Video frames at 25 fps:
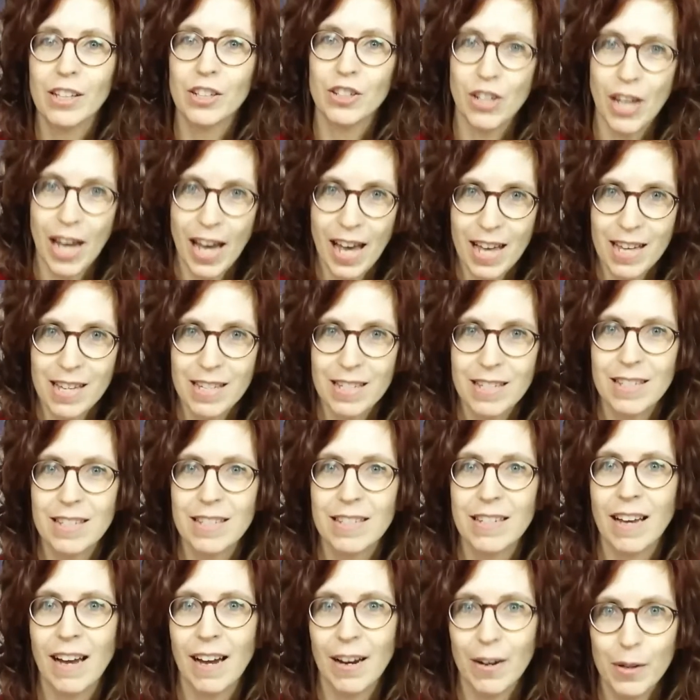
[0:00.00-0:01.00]

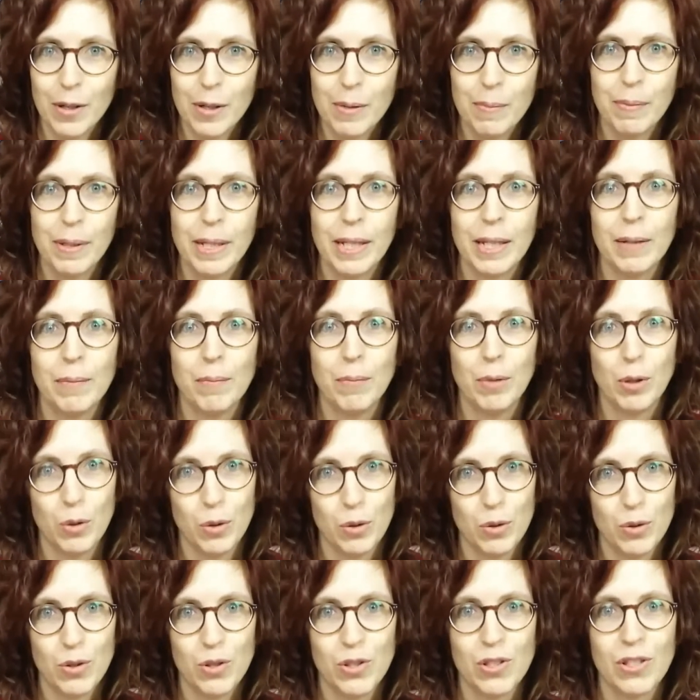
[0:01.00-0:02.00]
jazz, R&B,
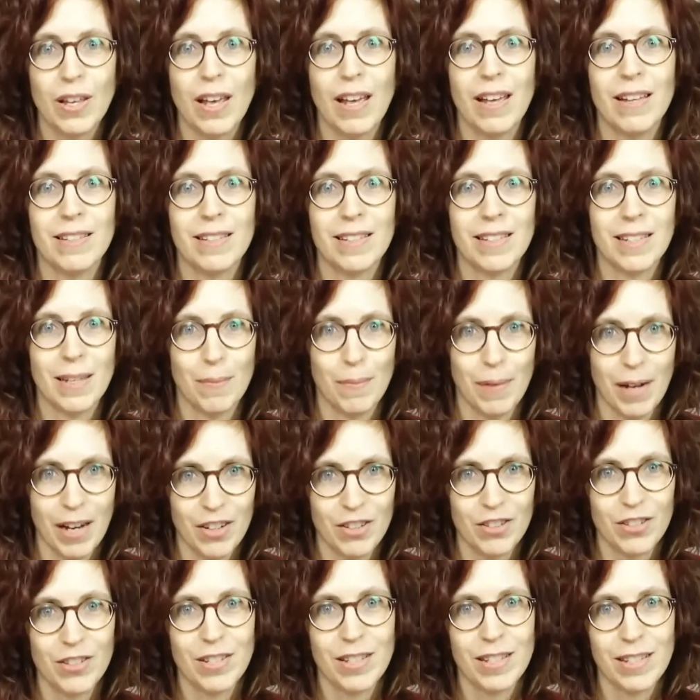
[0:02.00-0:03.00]
blues, and some
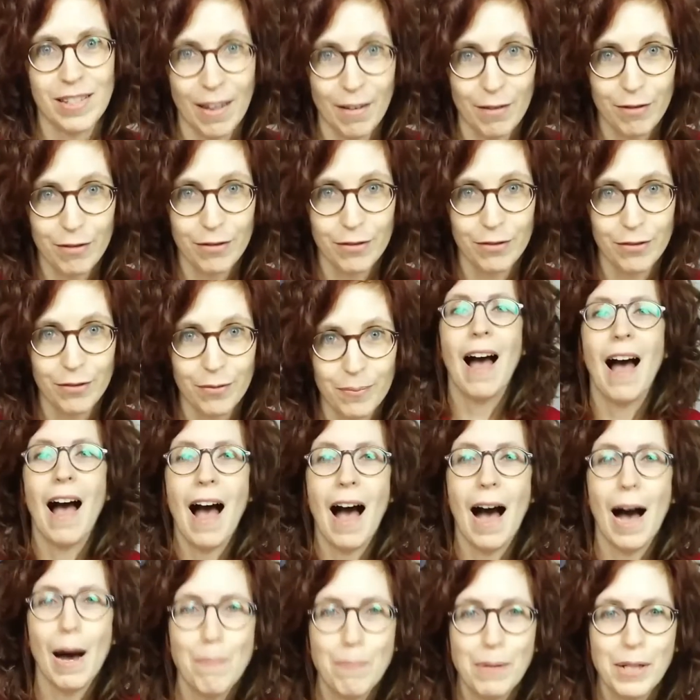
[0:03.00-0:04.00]
other stuff.
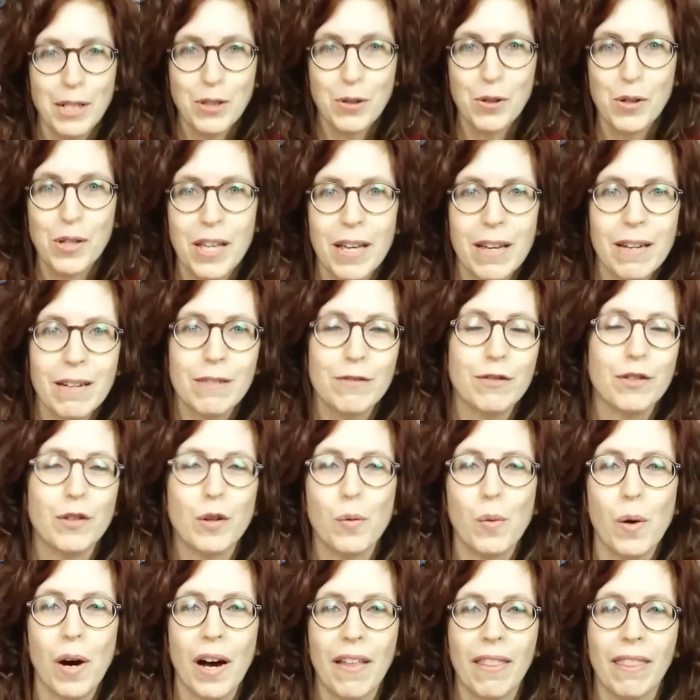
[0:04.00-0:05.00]
Happy New Year
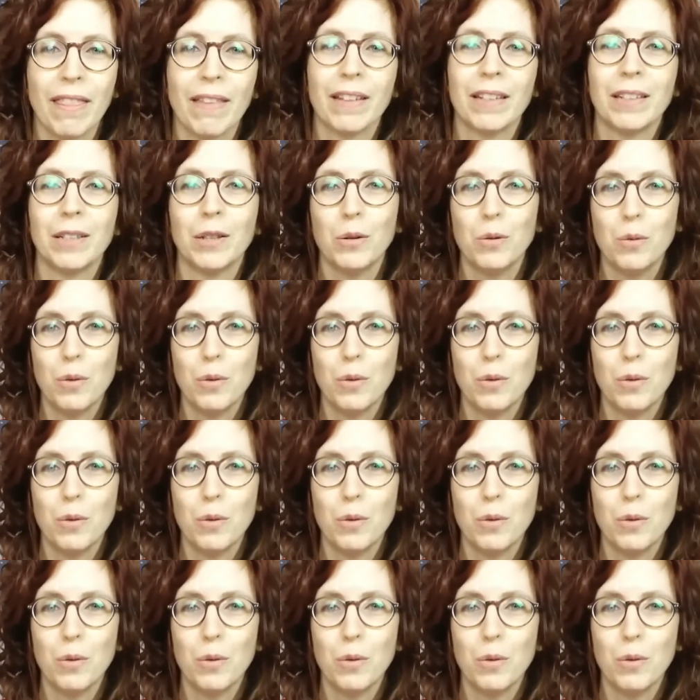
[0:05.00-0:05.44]
everyone!